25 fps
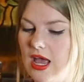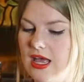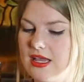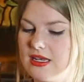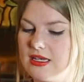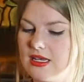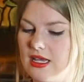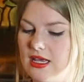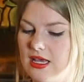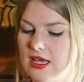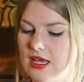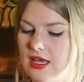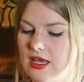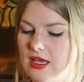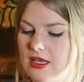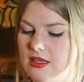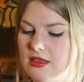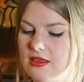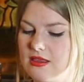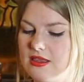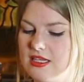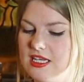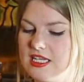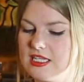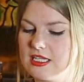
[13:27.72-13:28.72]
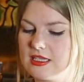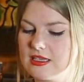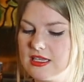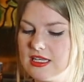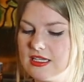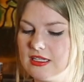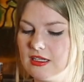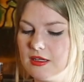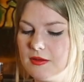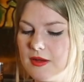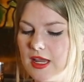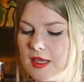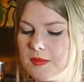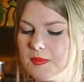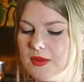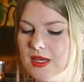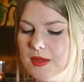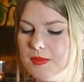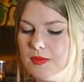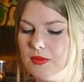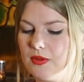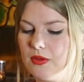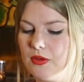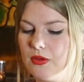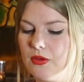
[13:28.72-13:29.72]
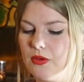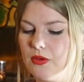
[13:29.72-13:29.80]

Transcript: And these are like people